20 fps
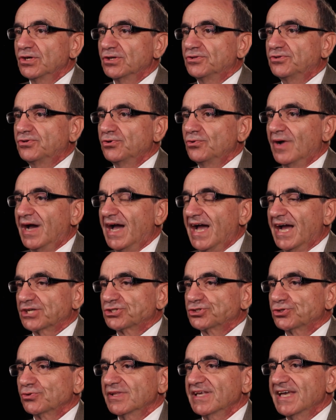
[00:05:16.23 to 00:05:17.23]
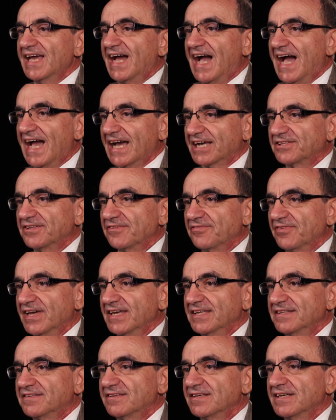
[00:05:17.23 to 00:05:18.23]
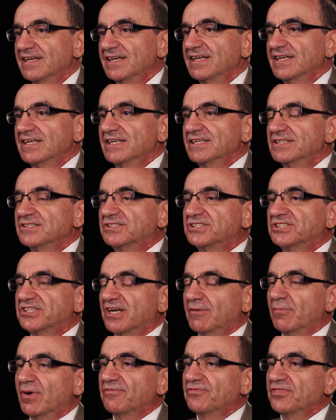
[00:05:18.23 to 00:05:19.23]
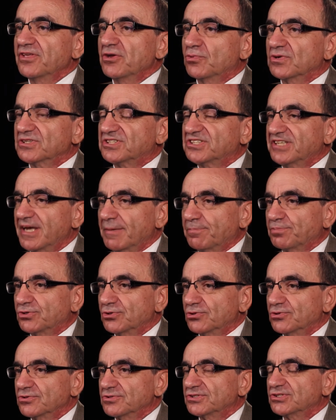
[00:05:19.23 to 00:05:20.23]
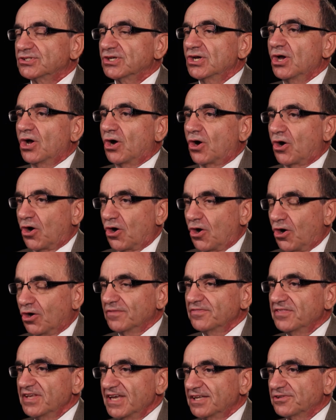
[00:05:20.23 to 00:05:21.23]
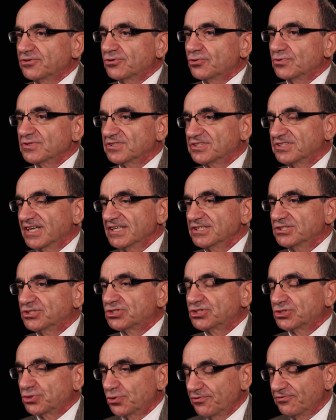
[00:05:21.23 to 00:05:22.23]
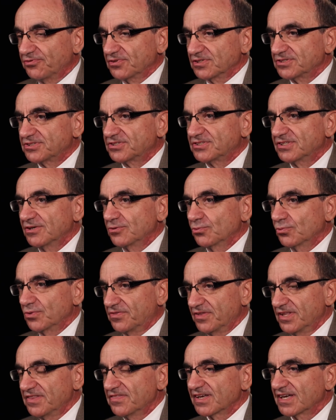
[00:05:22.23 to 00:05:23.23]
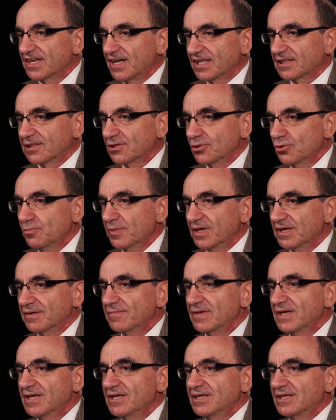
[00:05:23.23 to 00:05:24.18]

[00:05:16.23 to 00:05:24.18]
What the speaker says: to actually activate some of the receptors on the enterocyte surface within the gut lumen,